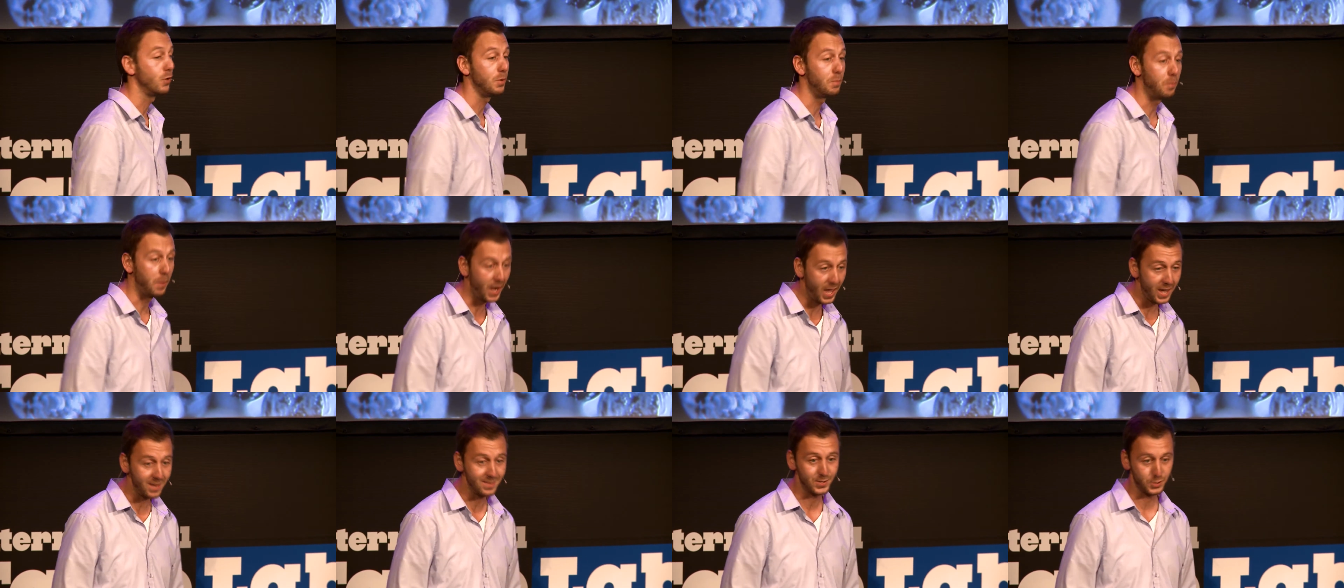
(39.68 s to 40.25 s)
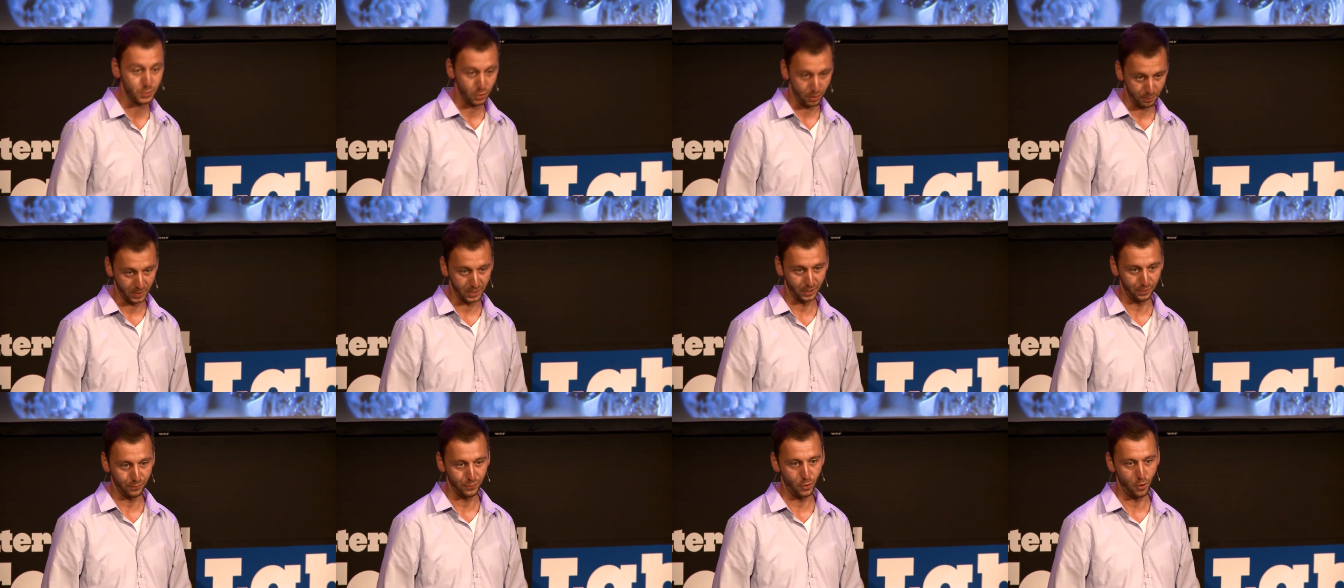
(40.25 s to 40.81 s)
replaced
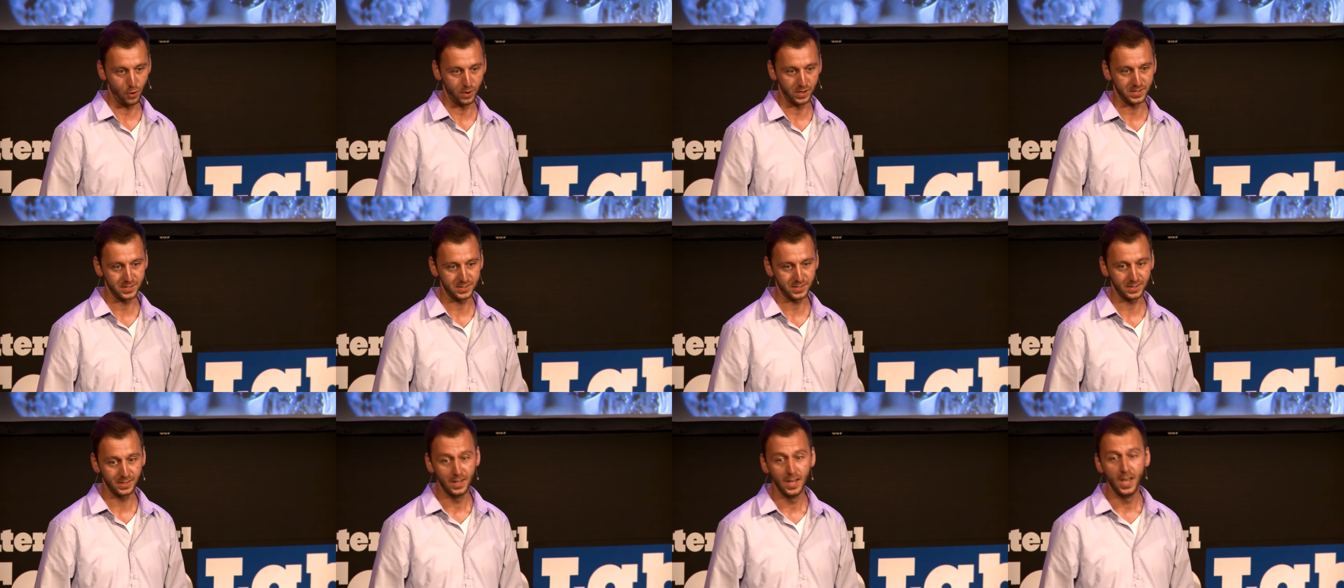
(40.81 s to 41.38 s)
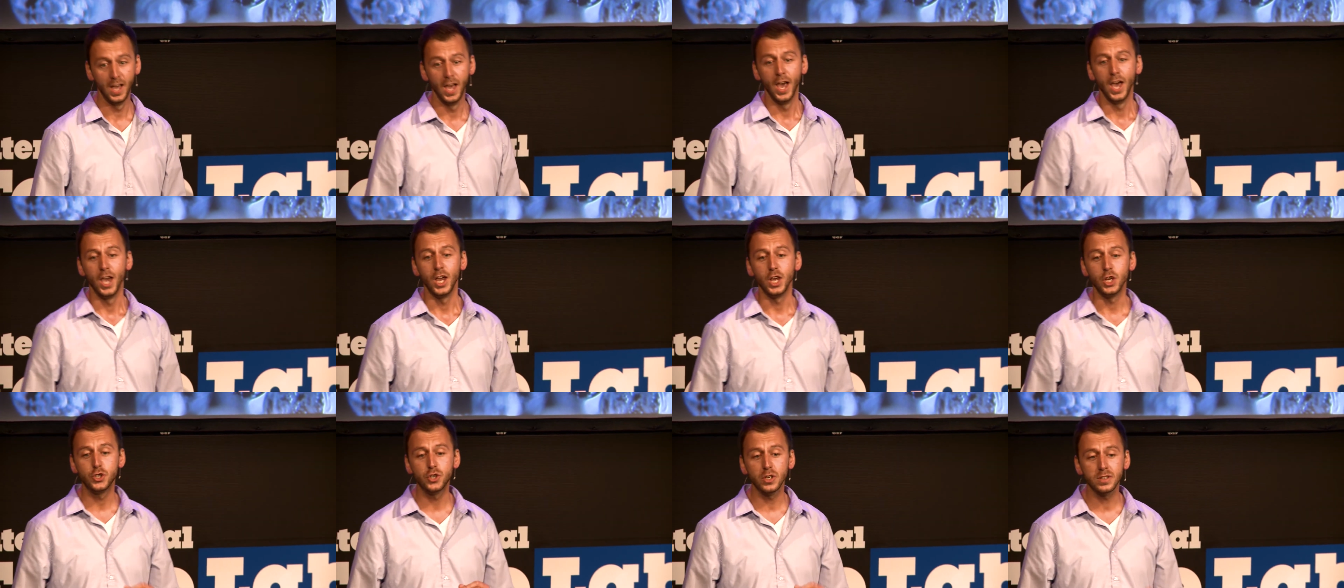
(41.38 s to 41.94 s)
tropical forest.
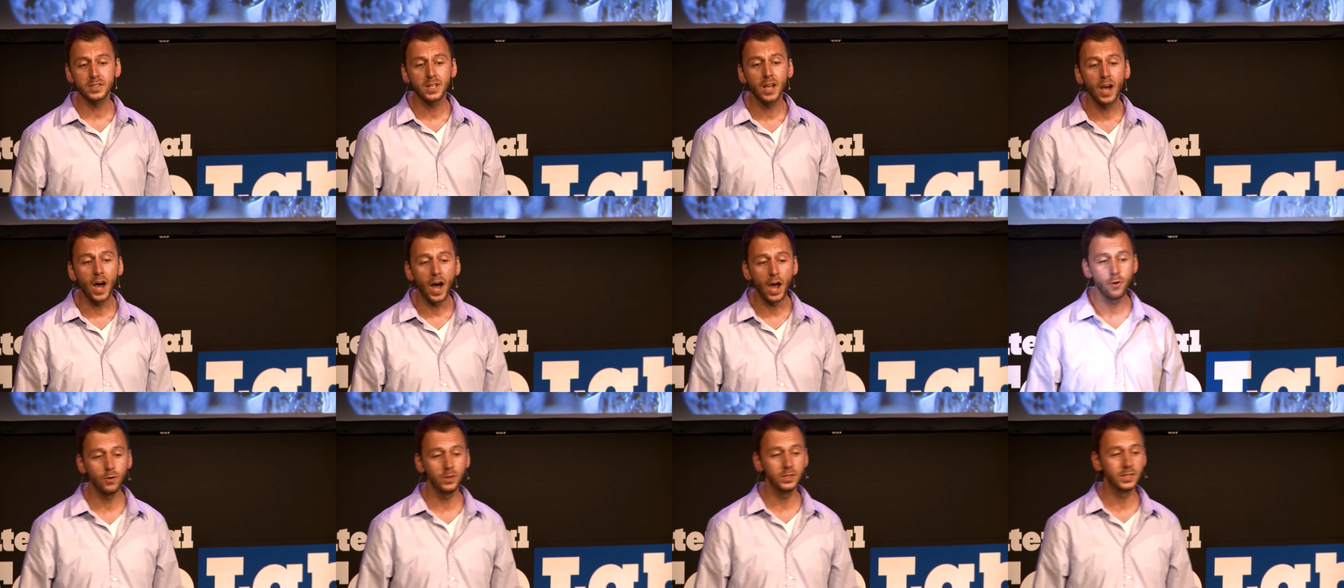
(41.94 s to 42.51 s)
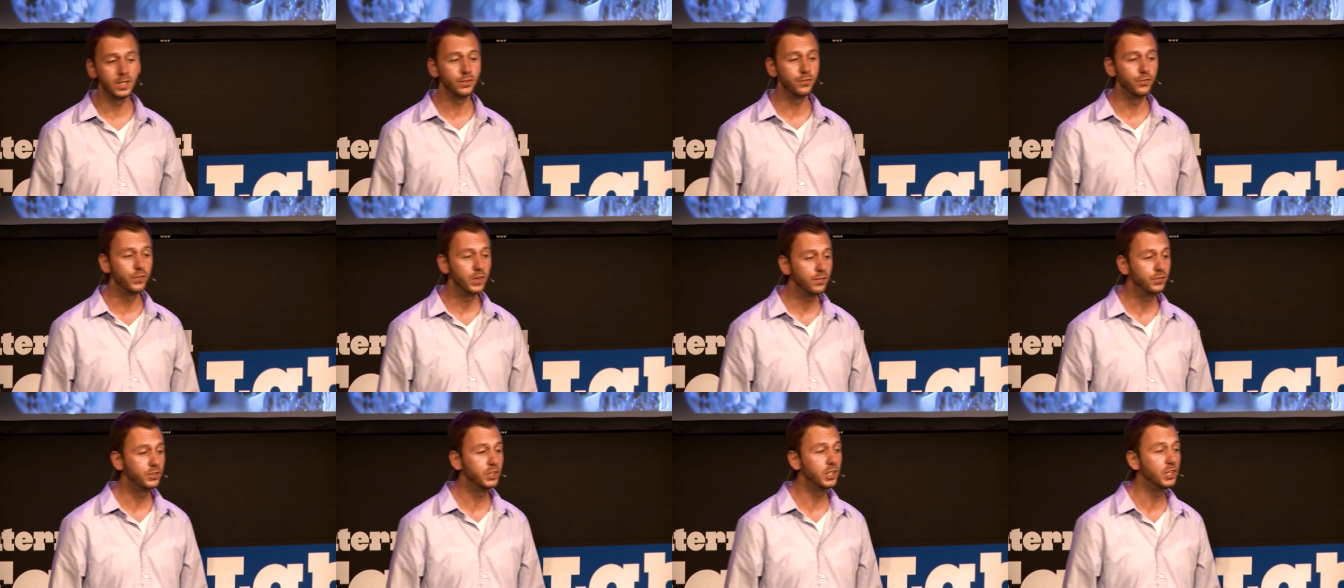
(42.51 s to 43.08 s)
In just
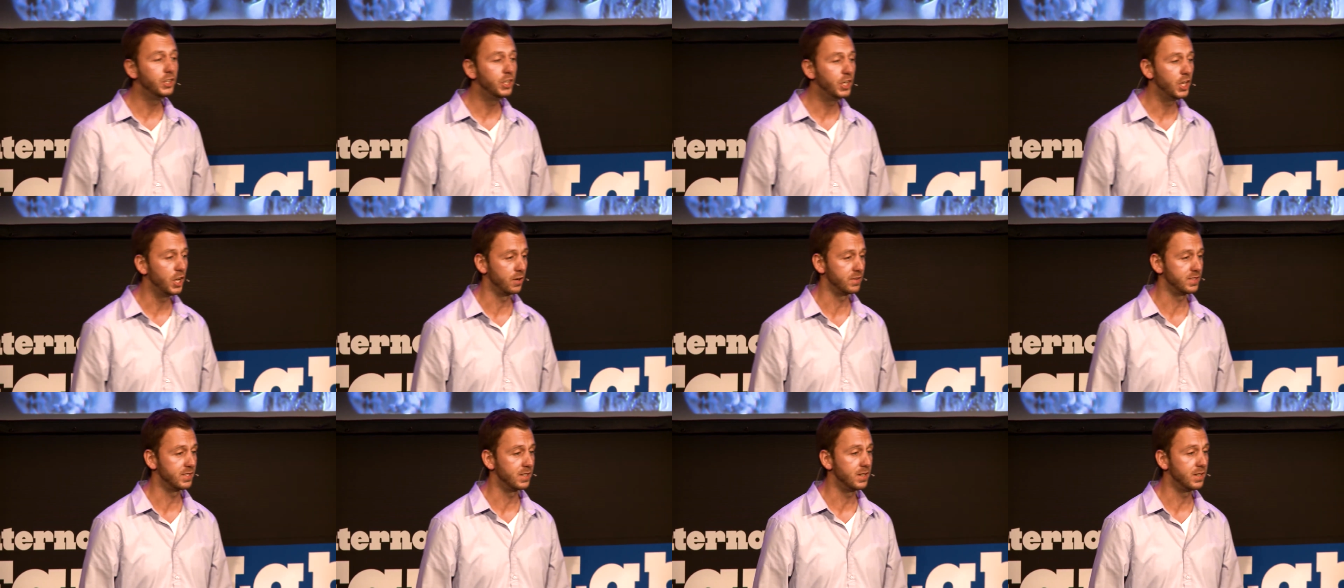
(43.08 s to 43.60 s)
150 years,